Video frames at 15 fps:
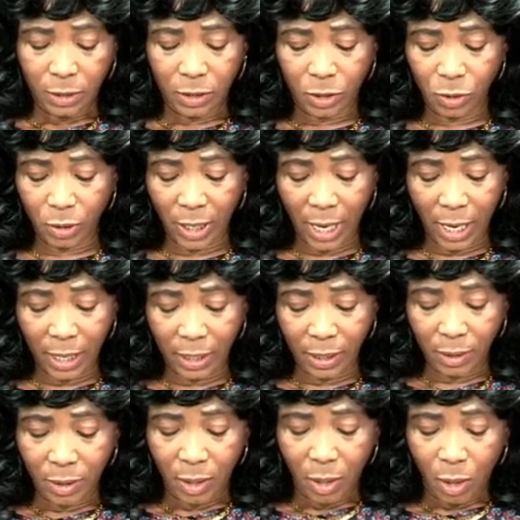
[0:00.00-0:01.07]

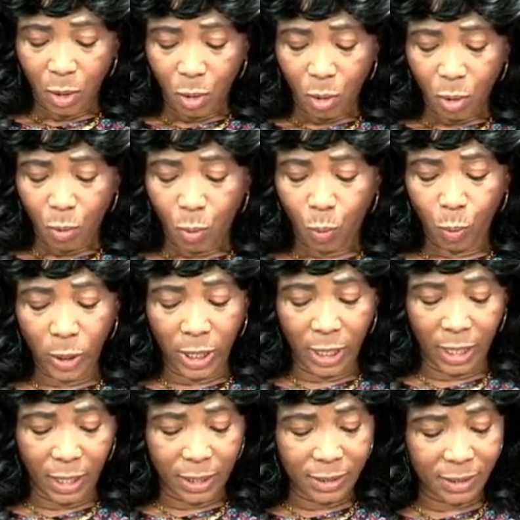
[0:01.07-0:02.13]
Today,
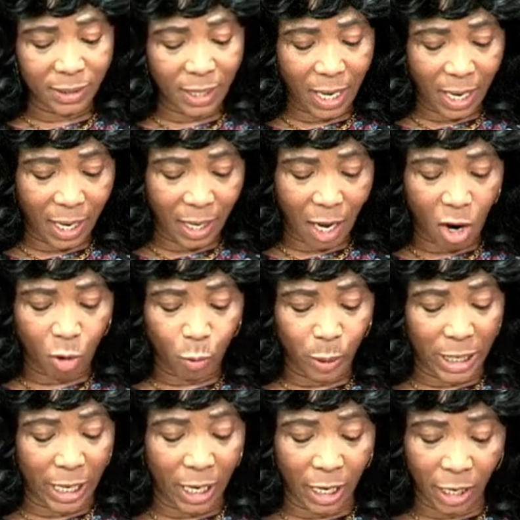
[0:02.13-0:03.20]
we say, or
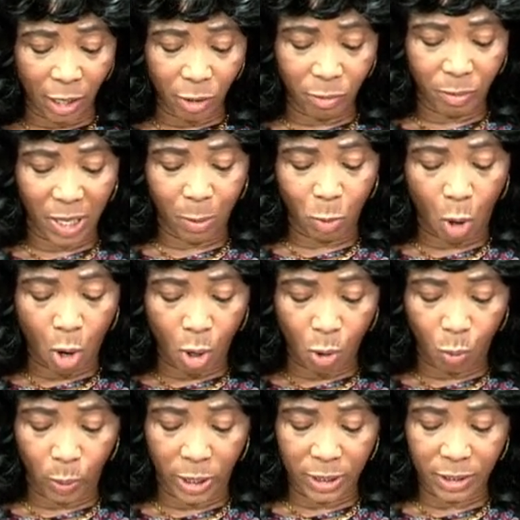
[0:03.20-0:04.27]
we hear them
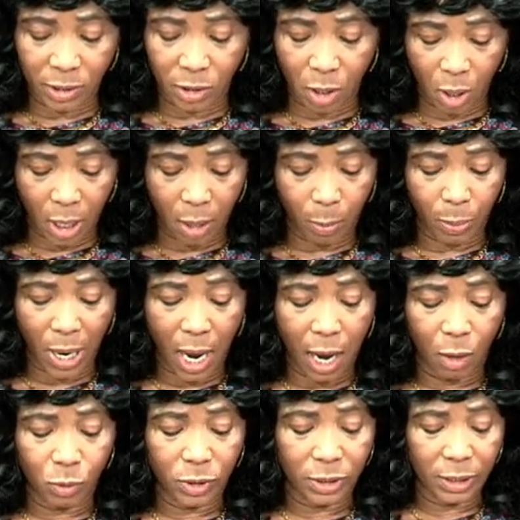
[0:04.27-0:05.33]
always talk
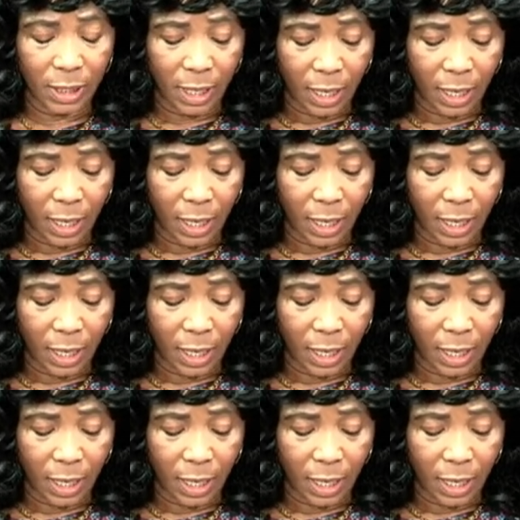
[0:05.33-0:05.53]
about